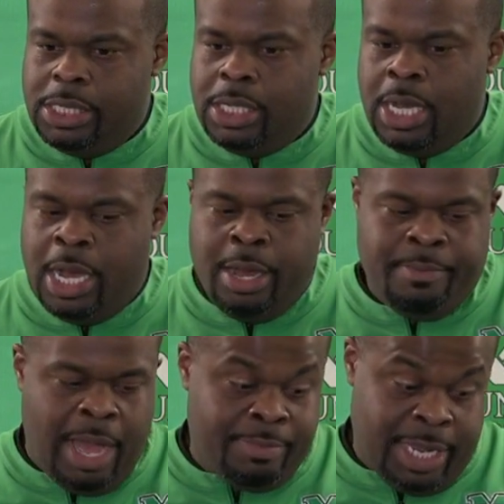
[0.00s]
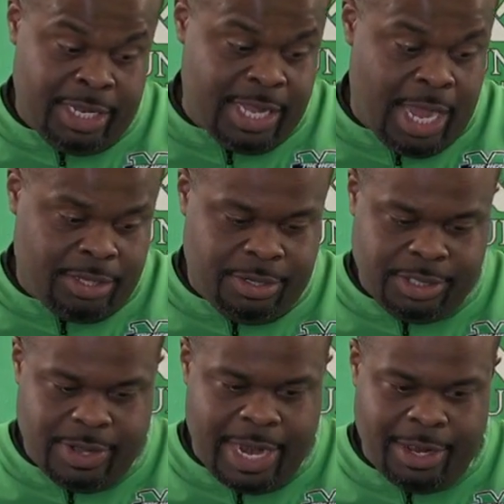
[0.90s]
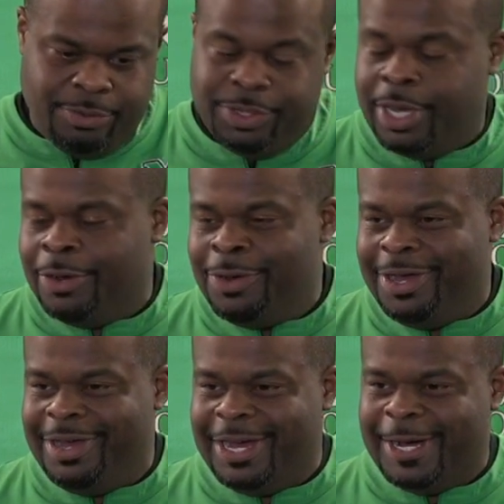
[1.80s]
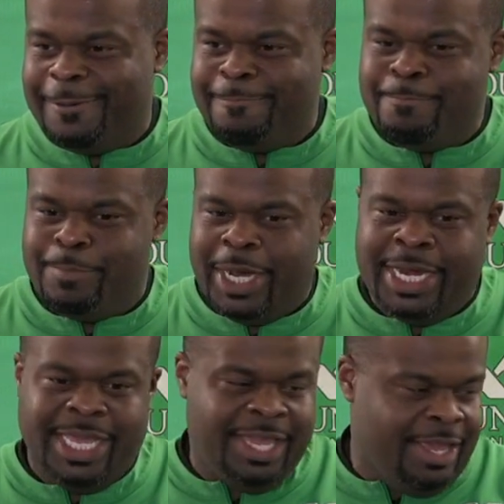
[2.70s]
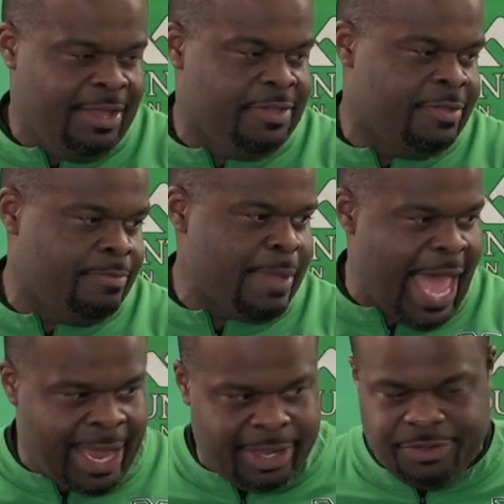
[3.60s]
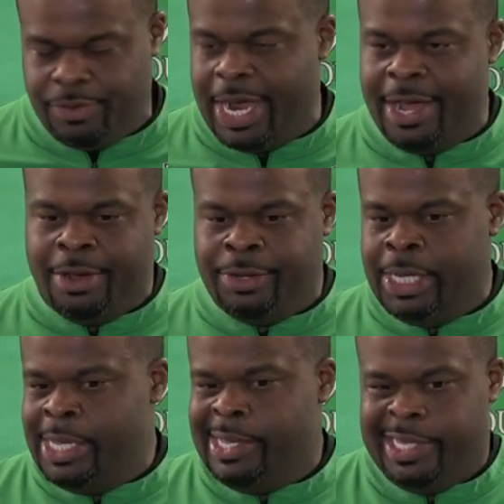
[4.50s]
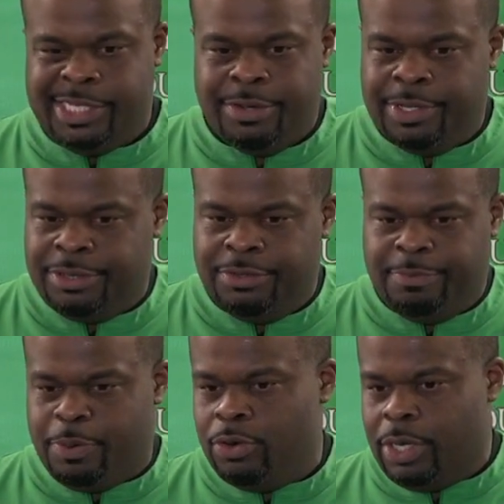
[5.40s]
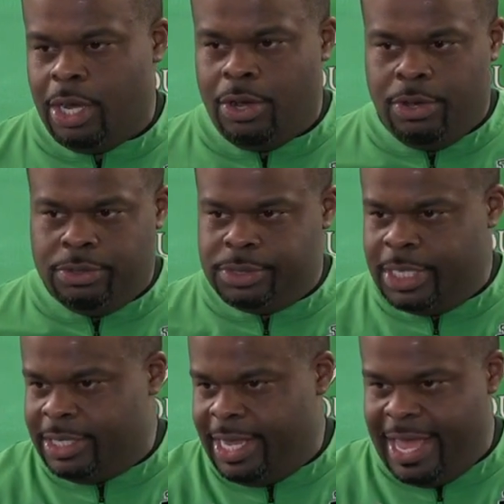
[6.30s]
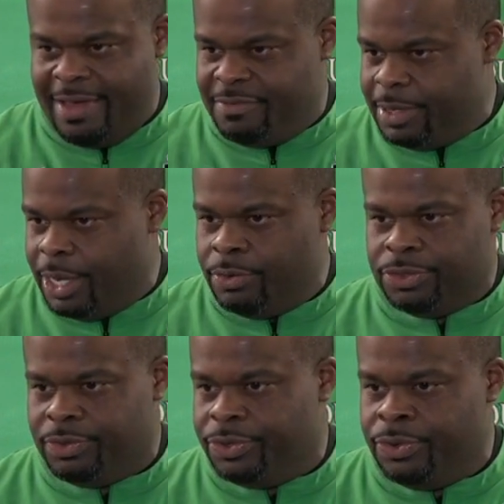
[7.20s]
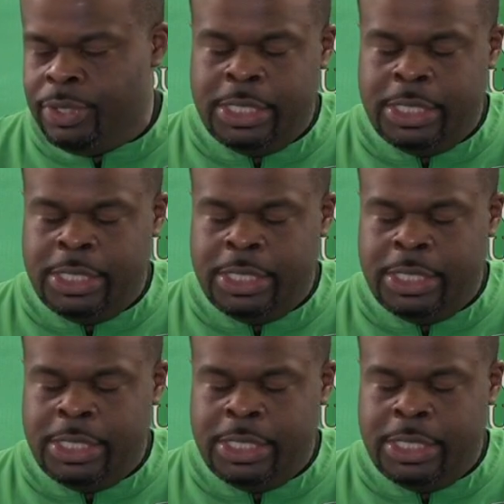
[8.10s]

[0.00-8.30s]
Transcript: I'm not a doctor, so I don't know. But he is back. He's around. He's going through the protocols that they have him to go through.